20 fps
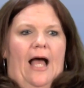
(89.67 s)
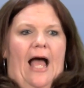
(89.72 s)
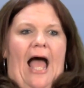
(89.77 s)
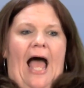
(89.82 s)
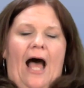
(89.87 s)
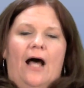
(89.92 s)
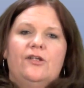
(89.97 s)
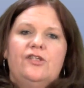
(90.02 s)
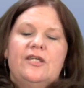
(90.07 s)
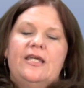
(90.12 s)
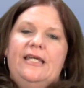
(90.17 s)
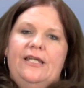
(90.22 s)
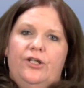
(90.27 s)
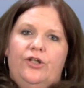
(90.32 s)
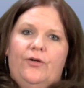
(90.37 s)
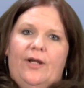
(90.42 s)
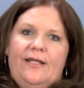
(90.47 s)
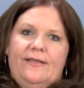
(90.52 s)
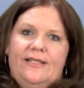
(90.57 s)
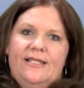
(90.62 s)
how to
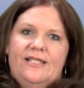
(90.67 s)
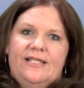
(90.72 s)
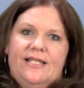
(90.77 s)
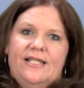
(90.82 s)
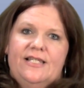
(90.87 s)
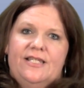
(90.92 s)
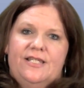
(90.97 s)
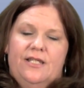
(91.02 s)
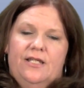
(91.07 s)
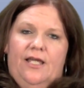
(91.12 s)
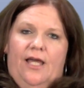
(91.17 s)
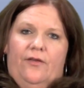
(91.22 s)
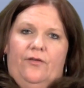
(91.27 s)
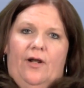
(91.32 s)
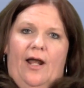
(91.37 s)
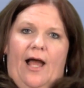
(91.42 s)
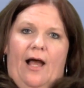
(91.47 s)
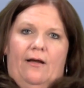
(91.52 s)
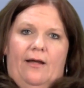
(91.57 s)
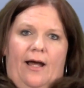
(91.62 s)
integrate these things
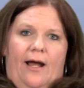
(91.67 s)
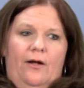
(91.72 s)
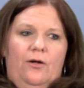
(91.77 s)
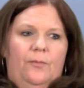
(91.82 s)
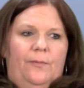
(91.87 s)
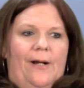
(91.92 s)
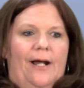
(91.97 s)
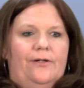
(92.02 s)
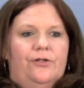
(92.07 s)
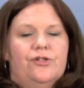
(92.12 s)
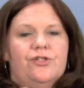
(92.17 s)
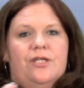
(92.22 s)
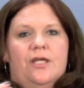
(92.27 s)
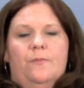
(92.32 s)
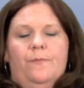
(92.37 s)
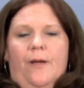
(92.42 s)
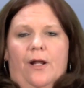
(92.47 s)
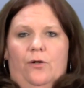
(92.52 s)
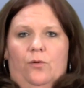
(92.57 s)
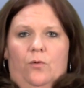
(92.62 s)
together, how chiropractors
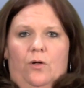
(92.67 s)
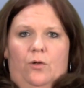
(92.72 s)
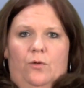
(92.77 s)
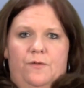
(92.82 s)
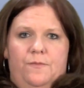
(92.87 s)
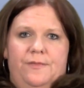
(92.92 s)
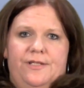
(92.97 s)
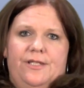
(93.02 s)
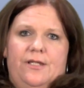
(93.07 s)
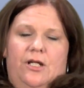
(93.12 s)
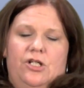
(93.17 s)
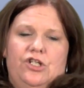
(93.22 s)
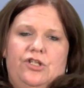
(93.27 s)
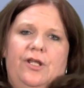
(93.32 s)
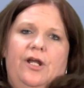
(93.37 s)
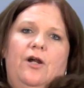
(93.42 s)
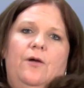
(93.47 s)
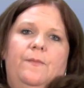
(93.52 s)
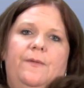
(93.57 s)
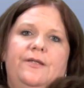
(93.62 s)
can better work with massage
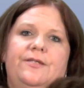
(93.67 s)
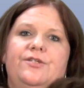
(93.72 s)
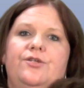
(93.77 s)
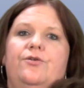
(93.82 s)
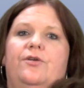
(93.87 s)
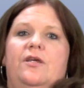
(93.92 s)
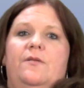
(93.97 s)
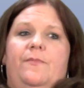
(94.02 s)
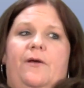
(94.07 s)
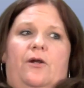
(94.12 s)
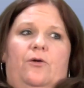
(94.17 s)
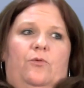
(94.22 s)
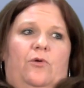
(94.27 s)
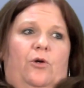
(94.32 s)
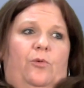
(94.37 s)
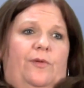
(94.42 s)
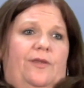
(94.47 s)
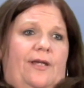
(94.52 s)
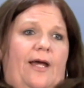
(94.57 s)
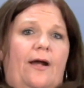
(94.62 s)
therapists, who can better
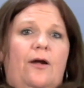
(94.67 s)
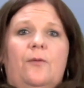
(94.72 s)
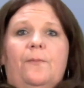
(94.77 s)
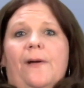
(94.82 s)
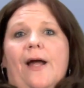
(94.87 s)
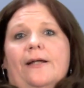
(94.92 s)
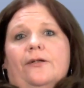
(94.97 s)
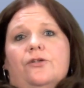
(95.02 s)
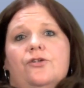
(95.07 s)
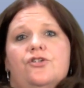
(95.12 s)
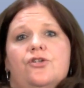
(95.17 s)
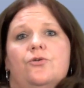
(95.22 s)
work with chiropractors,